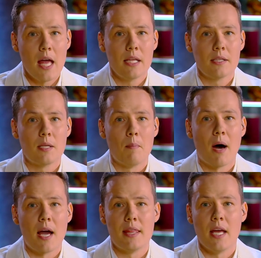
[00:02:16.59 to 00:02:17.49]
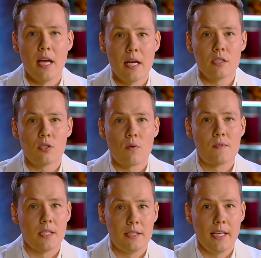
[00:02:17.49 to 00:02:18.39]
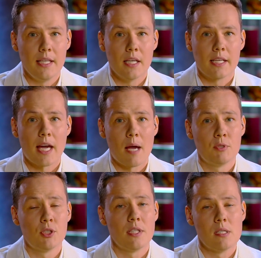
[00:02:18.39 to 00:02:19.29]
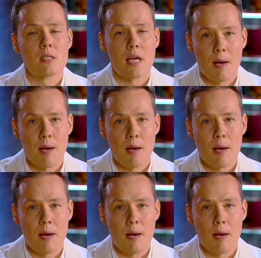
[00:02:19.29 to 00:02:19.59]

and by the end of the day captured its